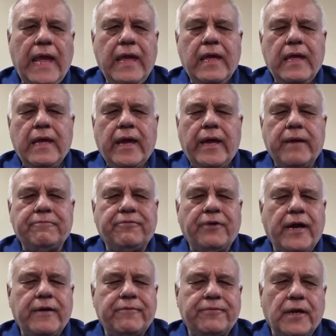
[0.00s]
I'm
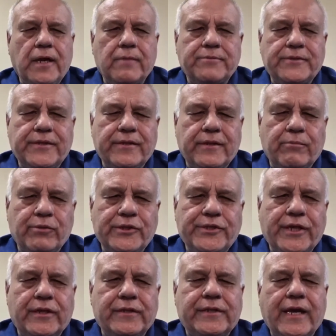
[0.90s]
Frank Phillips in the
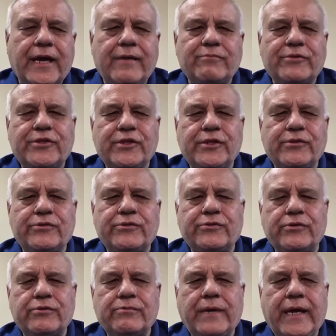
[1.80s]
Brazil Times
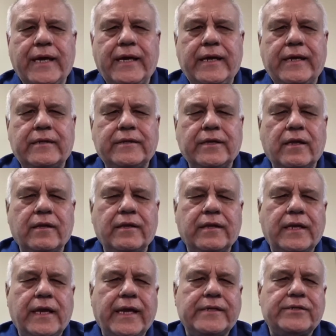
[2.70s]
newsroom. Hey, till
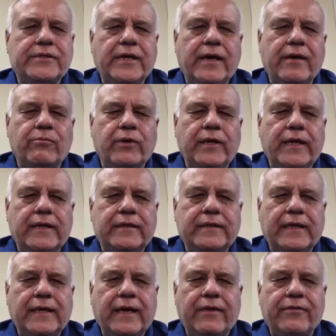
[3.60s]
the next time we get
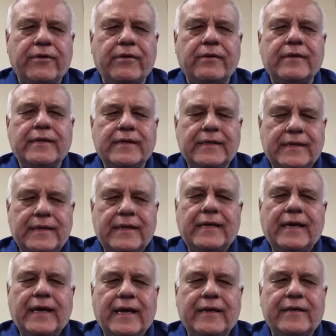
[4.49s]
together,
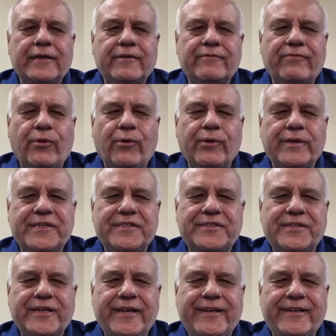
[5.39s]
I'll look forward to
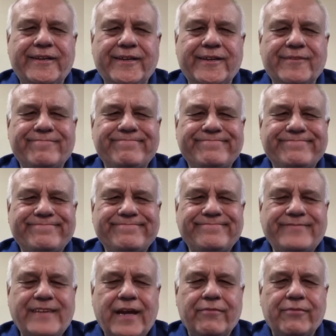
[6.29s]
seeing you.
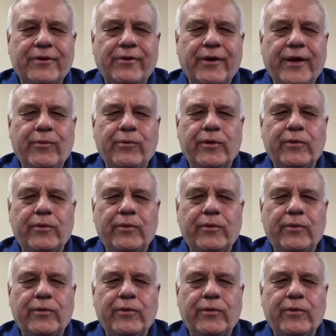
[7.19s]
Have a great one,